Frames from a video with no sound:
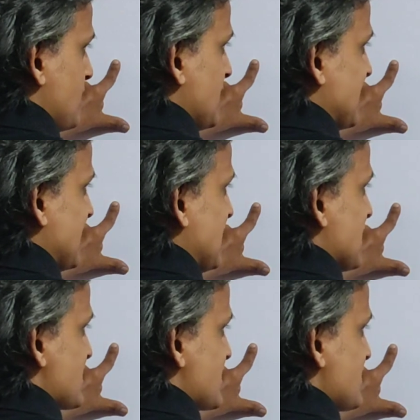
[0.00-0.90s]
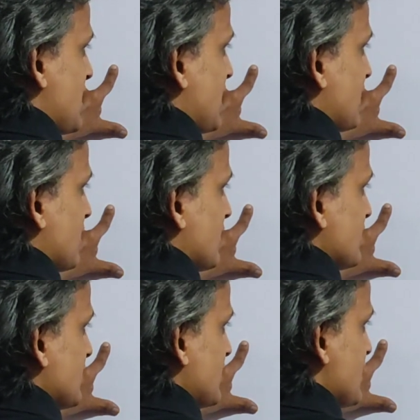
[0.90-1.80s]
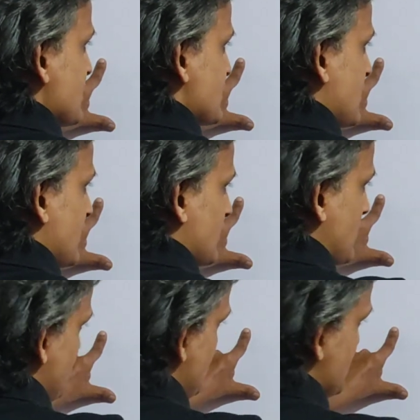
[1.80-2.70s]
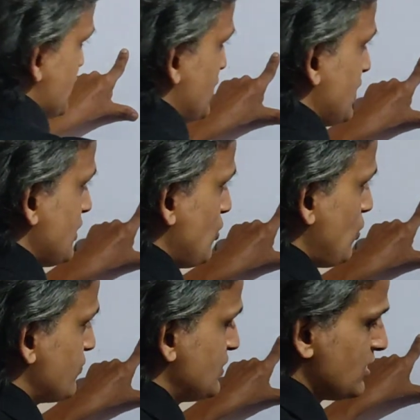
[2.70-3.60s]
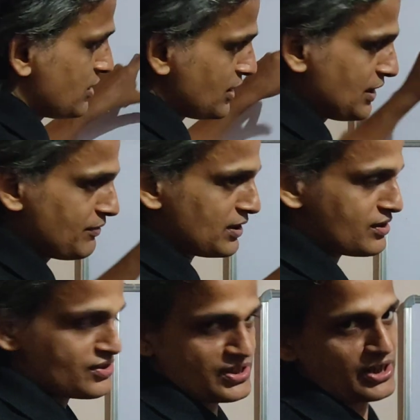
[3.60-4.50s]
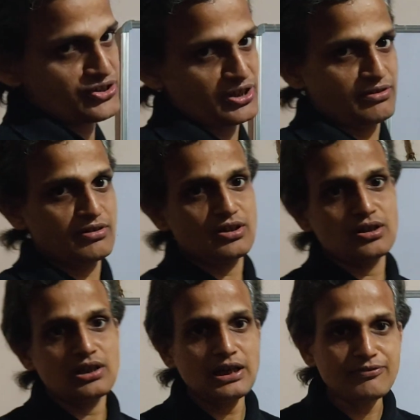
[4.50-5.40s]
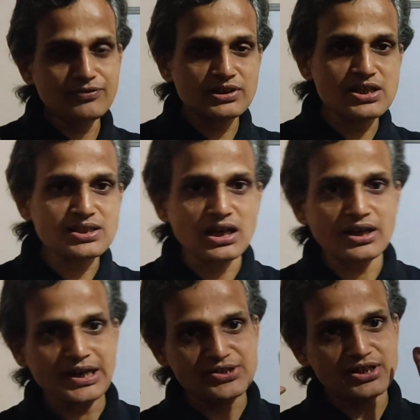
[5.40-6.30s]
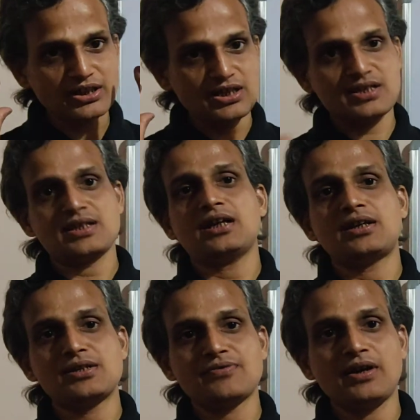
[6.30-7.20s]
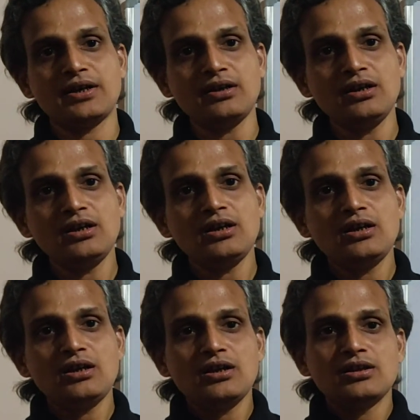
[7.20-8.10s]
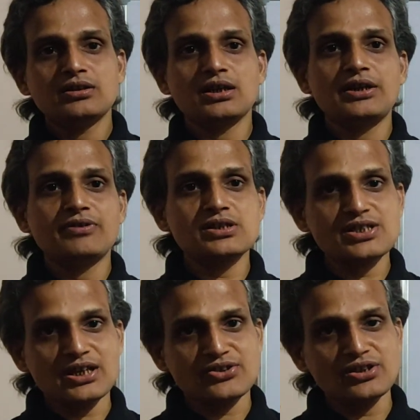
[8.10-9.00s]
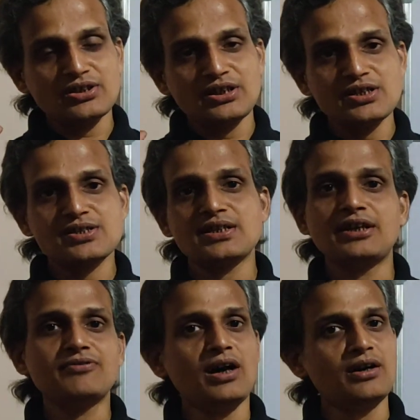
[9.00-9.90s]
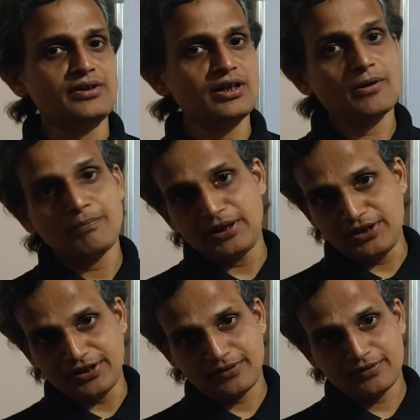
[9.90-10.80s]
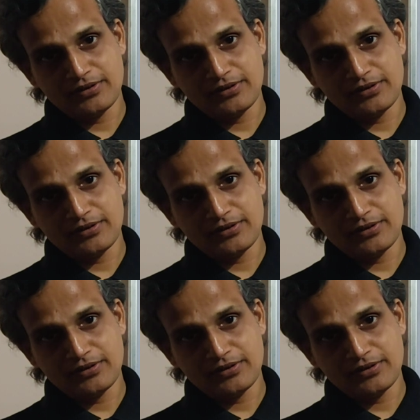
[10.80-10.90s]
be less than the design capacity of the given section. If this condition is satisfied, the given section is safe under bending.